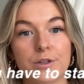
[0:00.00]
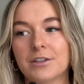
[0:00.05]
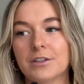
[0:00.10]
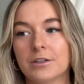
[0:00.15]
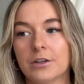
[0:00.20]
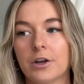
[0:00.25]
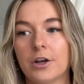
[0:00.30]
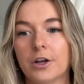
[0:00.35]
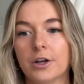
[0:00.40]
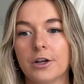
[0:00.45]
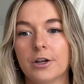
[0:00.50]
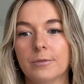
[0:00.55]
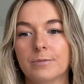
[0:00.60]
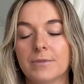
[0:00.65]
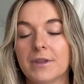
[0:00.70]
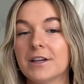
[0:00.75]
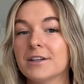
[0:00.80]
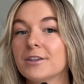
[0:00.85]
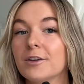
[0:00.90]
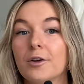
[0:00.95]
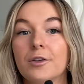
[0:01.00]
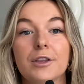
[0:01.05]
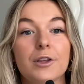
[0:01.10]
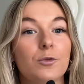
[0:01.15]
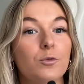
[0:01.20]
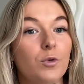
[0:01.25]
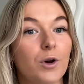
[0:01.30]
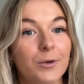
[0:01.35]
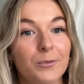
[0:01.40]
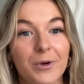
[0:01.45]
So there's only
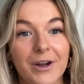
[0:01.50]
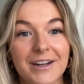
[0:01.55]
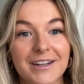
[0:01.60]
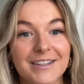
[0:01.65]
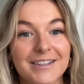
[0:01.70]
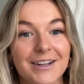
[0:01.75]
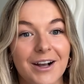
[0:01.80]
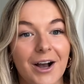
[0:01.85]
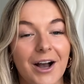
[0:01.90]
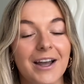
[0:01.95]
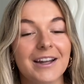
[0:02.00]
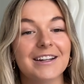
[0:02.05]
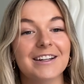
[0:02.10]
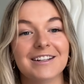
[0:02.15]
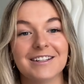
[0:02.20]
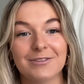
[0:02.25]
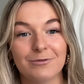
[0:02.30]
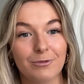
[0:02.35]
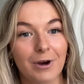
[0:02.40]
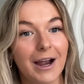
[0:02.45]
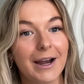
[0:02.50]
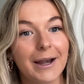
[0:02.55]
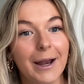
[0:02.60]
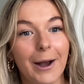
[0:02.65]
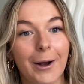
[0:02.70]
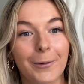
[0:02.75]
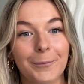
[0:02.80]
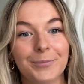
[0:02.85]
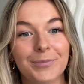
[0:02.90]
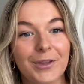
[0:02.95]
one way to start, and it is right
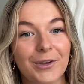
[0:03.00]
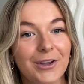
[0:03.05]
now.